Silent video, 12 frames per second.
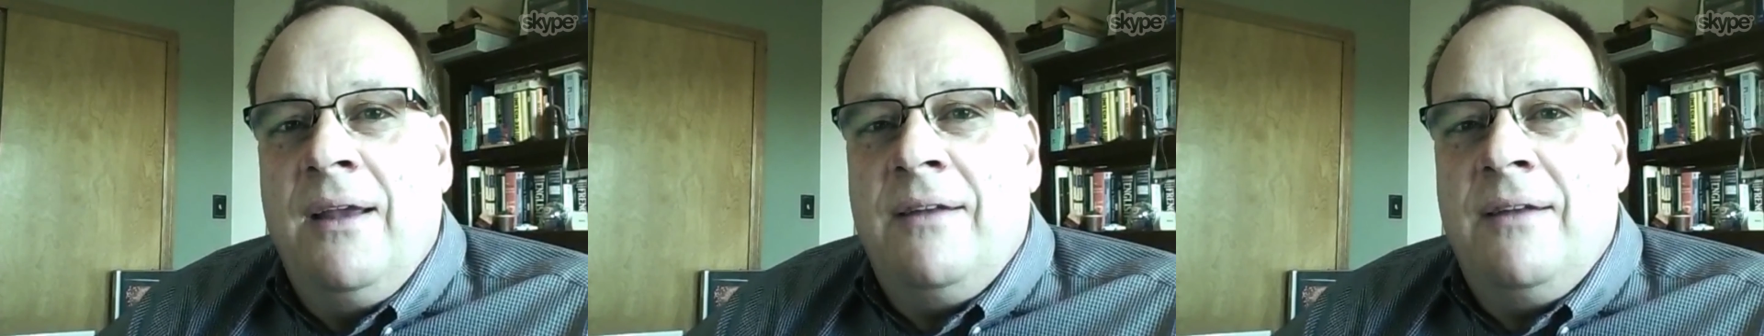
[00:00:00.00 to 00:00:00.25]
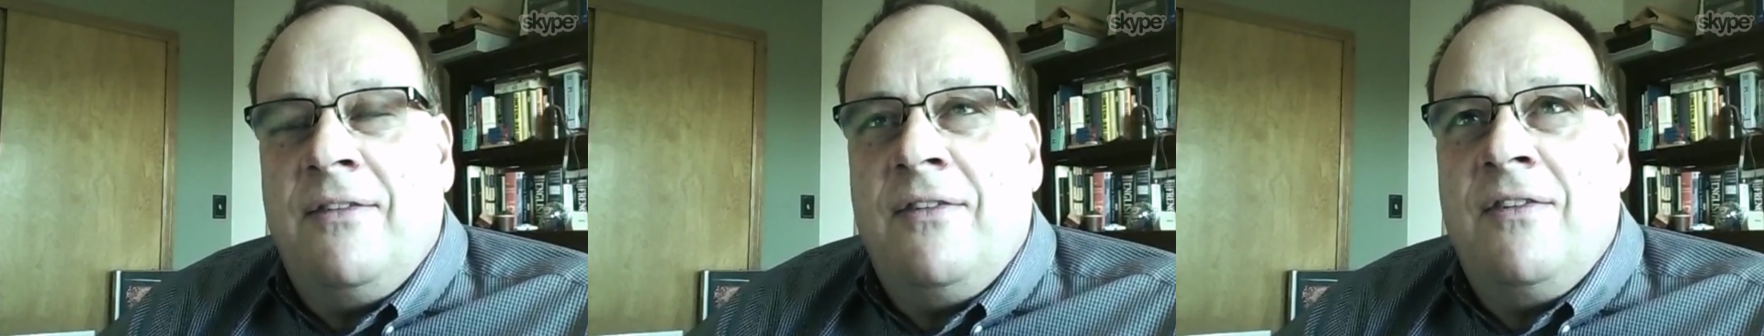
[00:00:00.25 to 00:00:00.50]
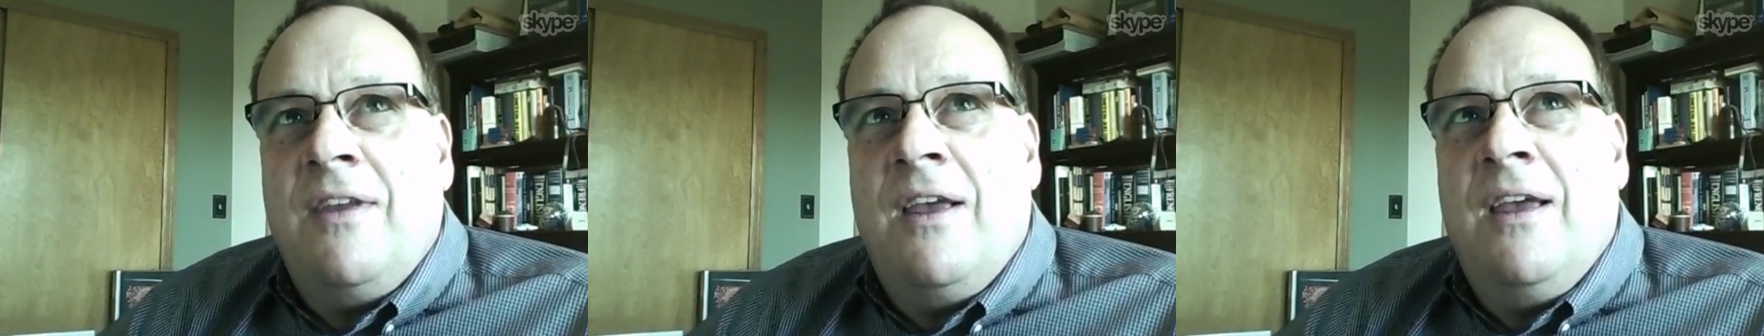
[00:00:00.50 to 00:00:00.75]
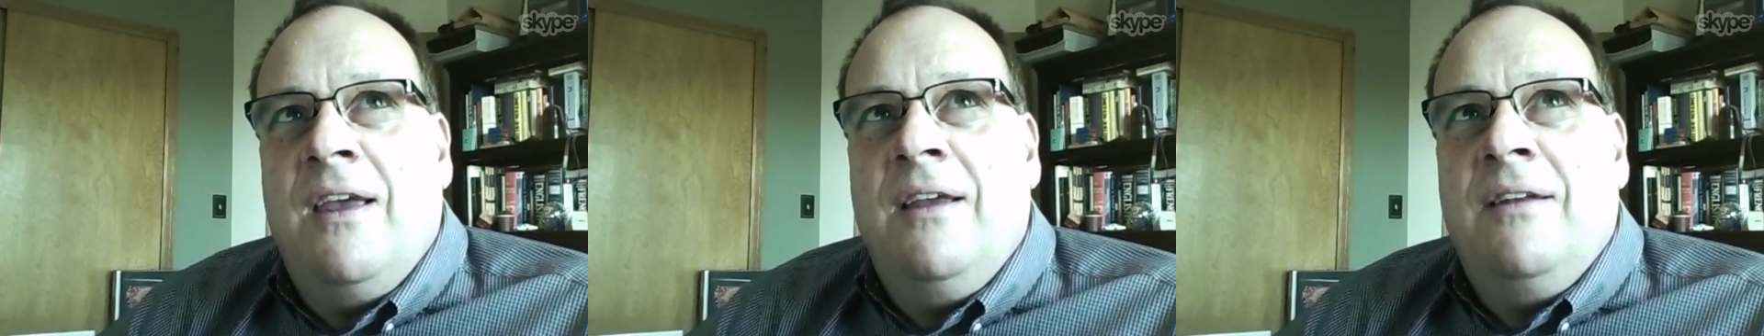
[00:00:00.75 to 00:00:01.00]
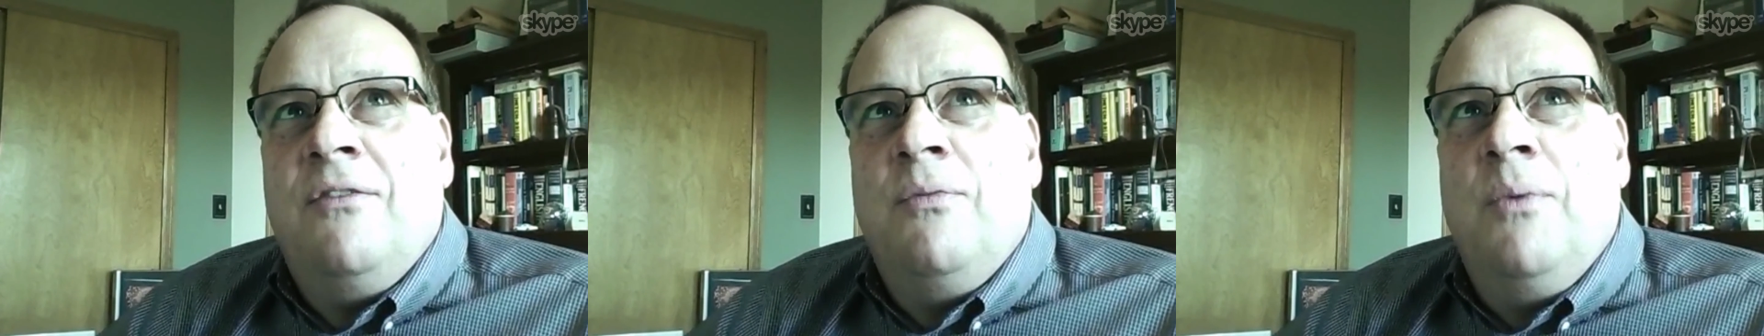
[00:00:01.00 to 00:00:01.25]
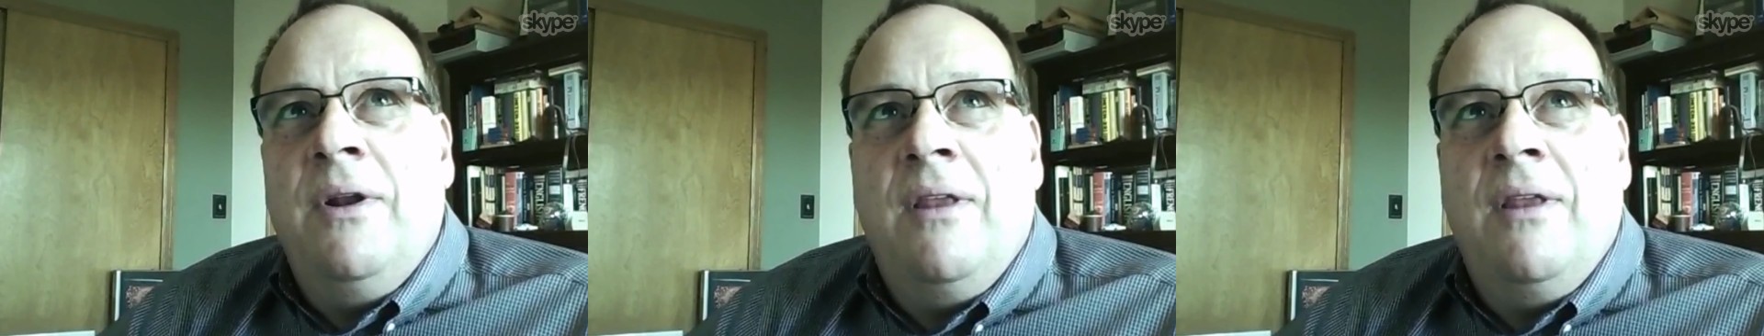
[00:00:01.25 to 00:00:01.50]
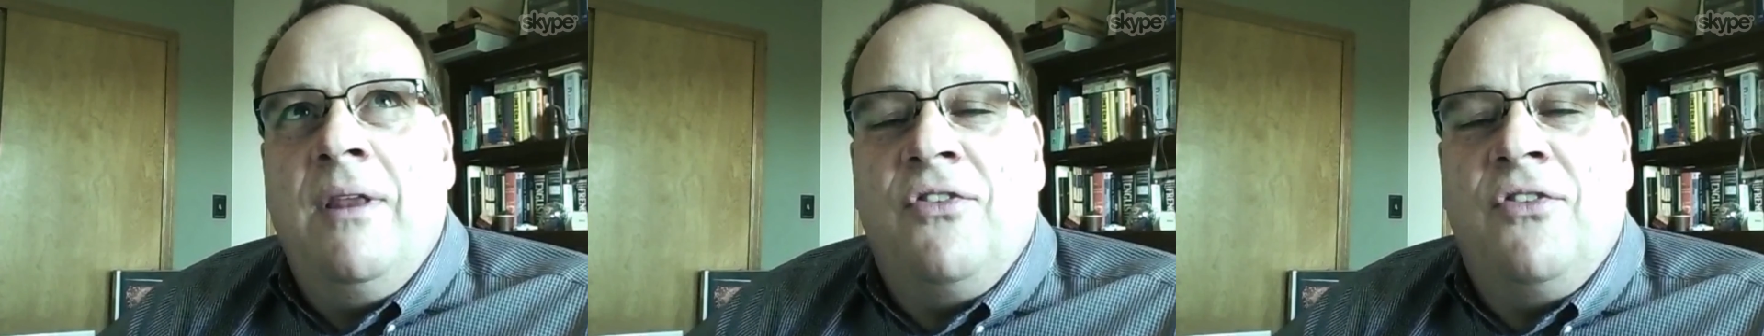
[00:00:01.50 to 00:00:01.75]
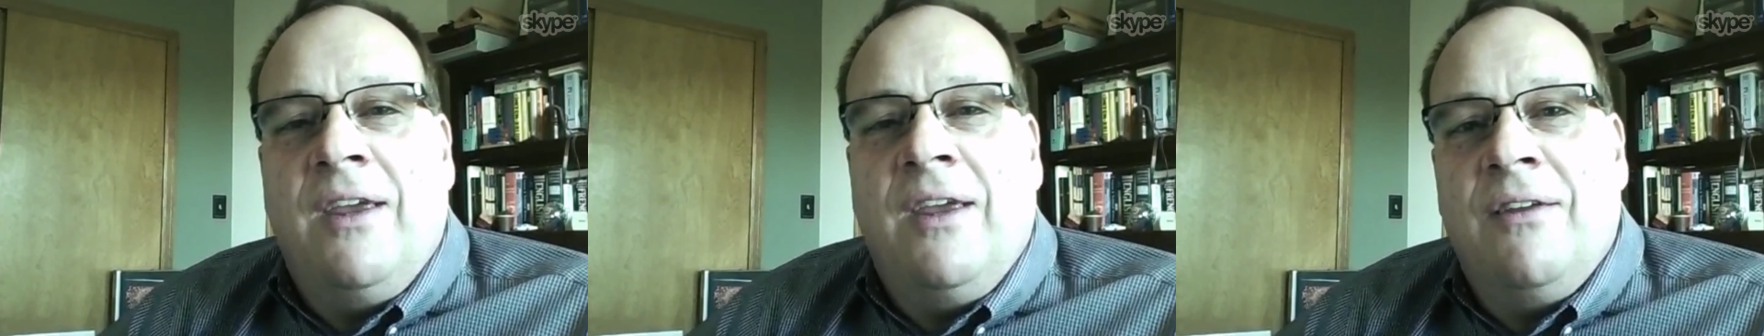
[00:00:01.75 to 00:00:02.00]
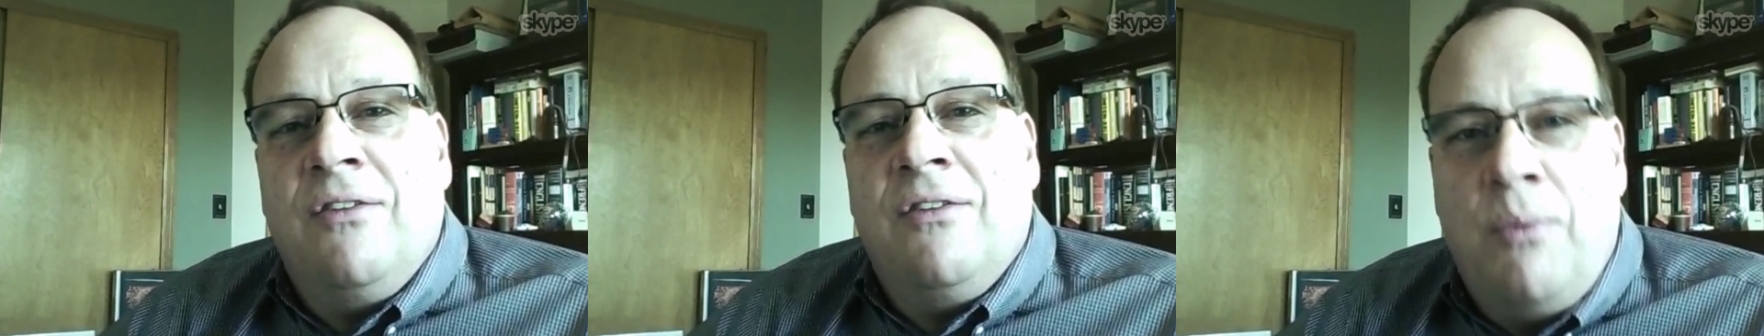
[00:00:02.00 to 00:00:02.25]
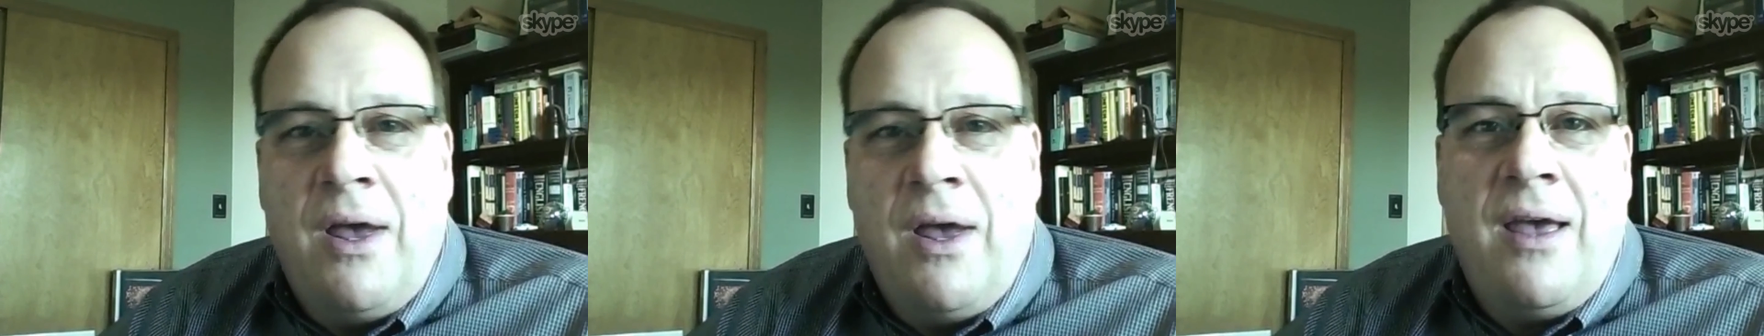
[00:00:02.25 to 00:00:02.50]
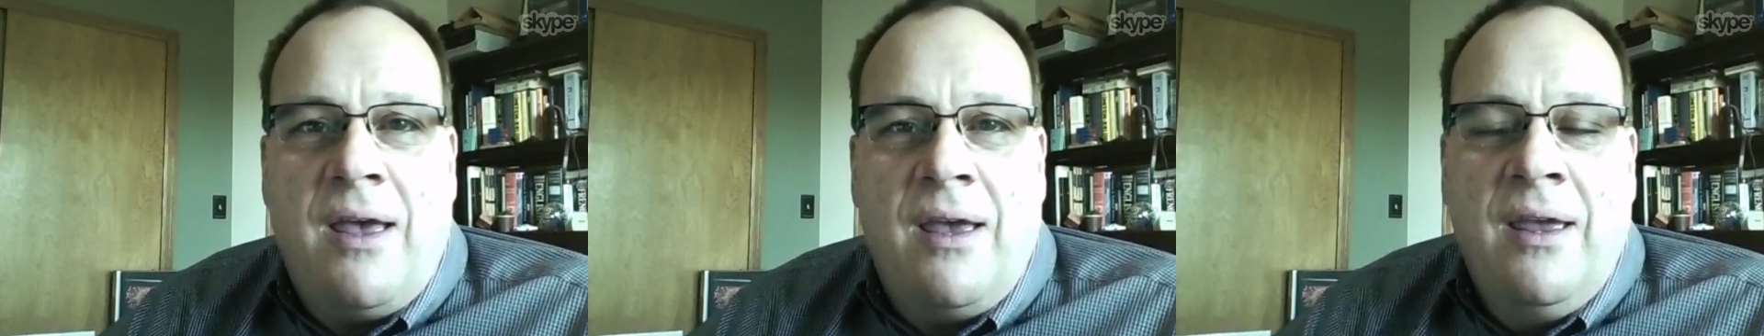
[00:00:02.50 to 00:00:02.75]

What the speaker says: it's one of those things where